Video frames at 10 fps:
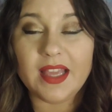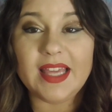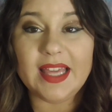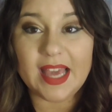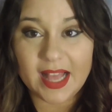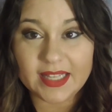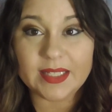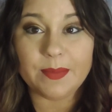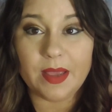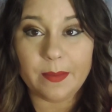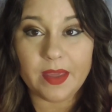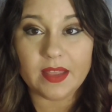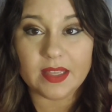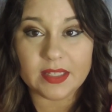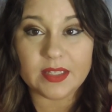Yes, baby,
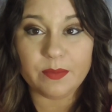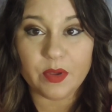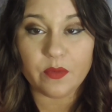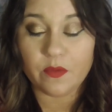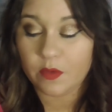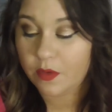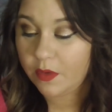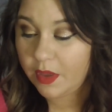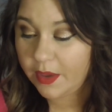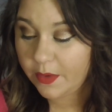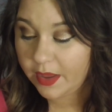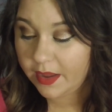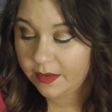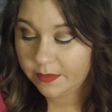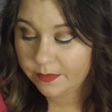this is beautiful. Okay.
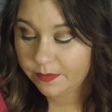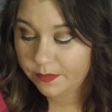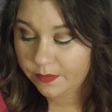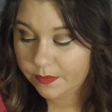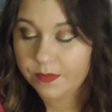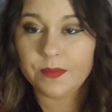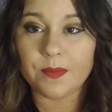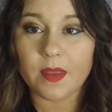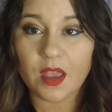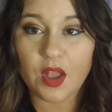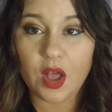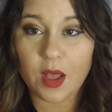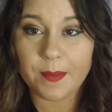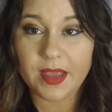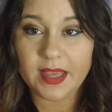
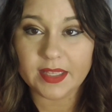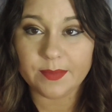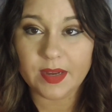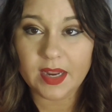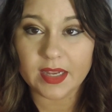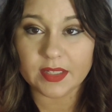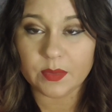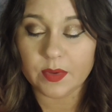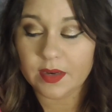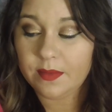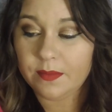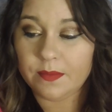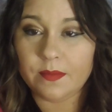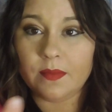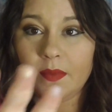Comet is my next one.
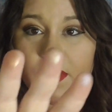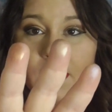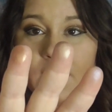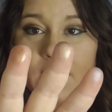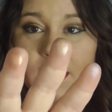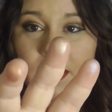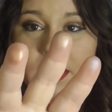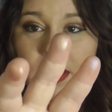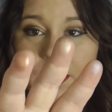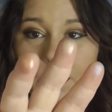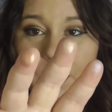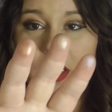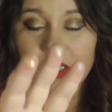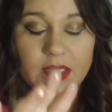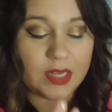This is
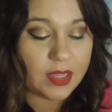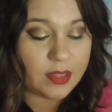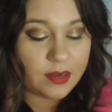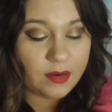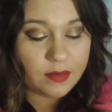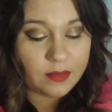bronzy color.